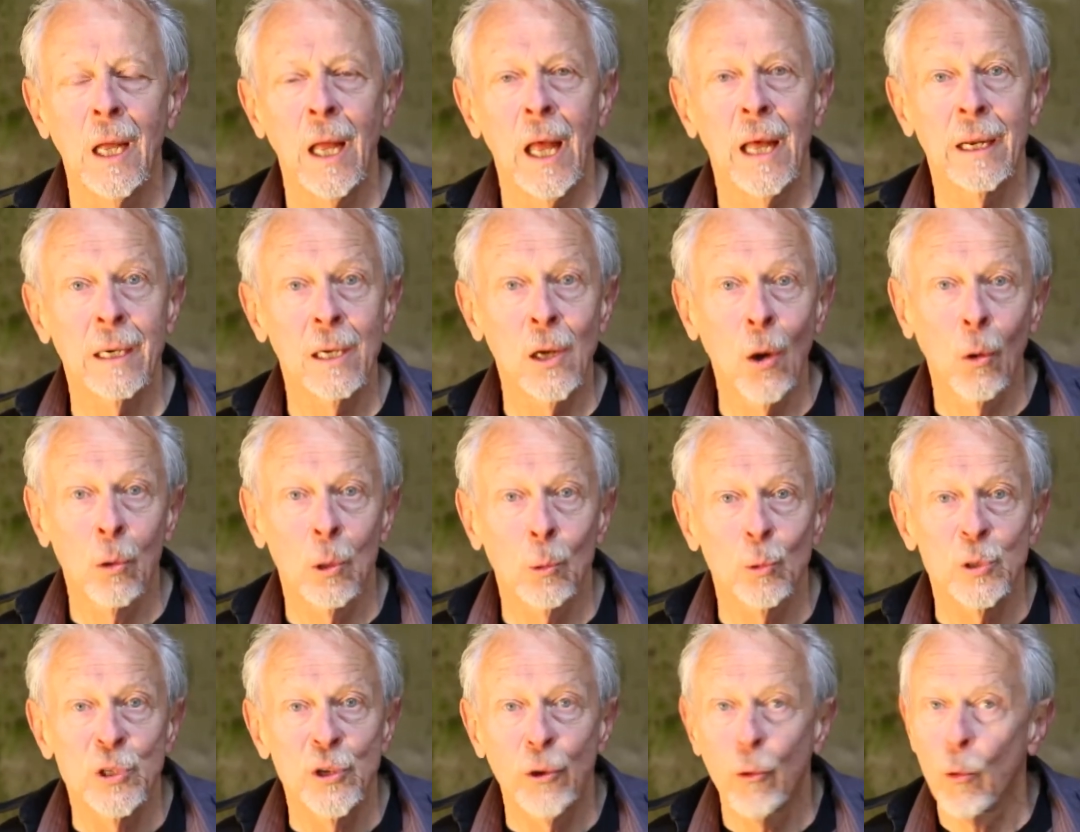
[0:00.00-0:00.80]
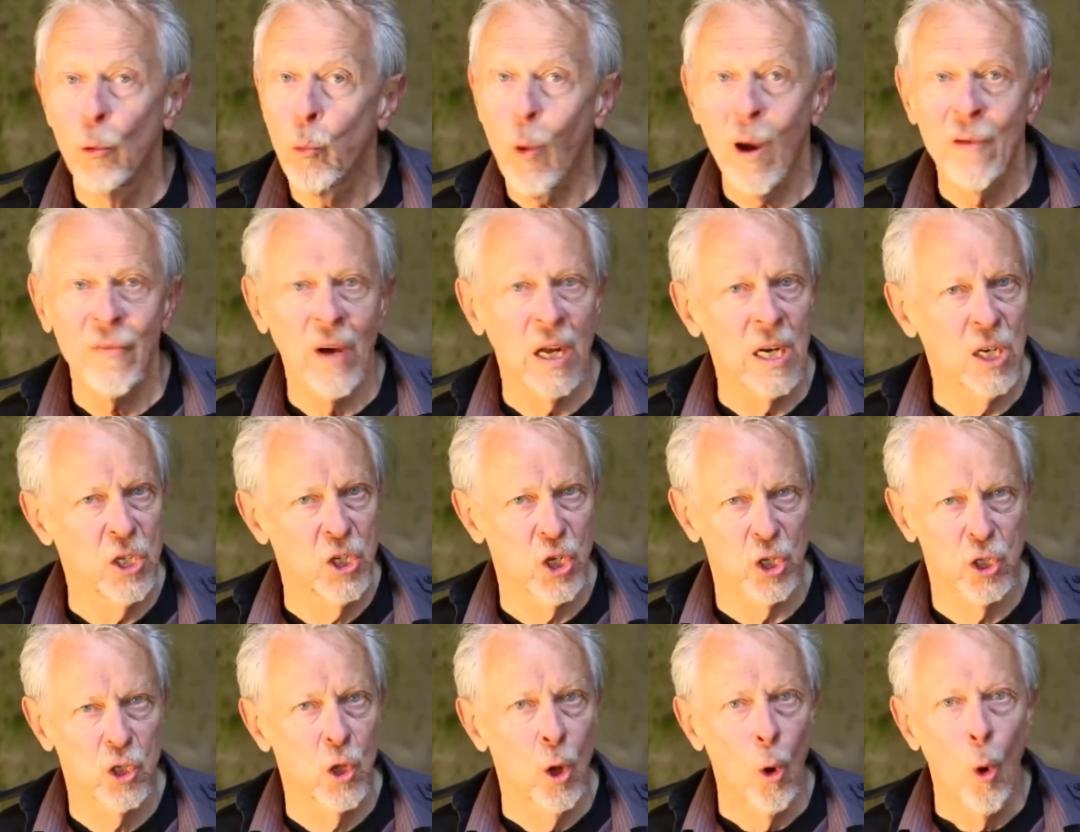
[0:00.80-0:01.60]
Had I known it was your wife, I'd have
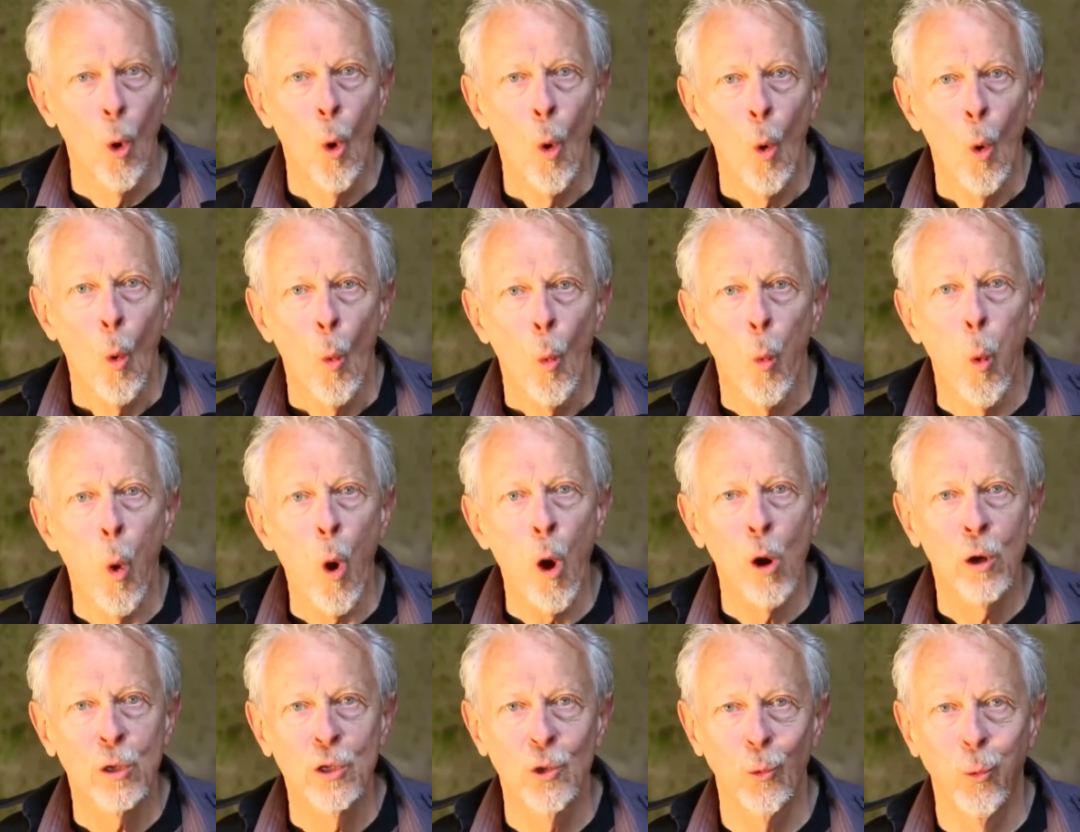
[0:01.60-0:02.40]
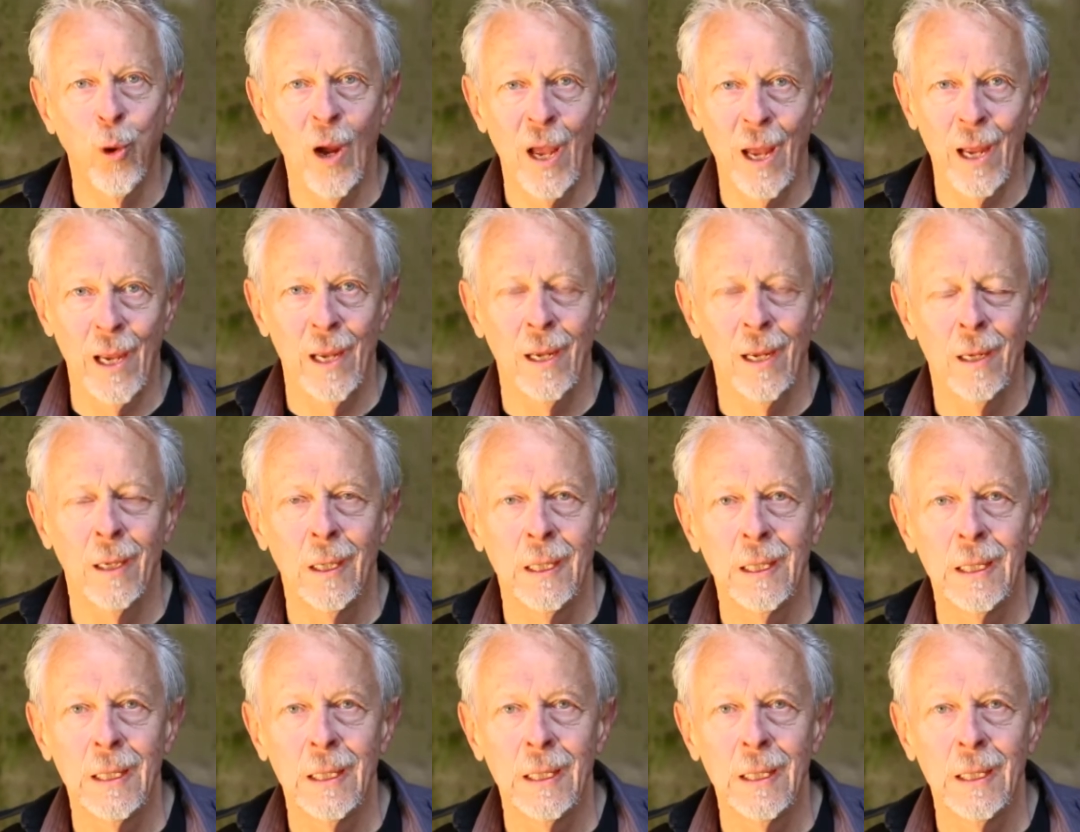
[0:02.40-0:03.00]
just walked away.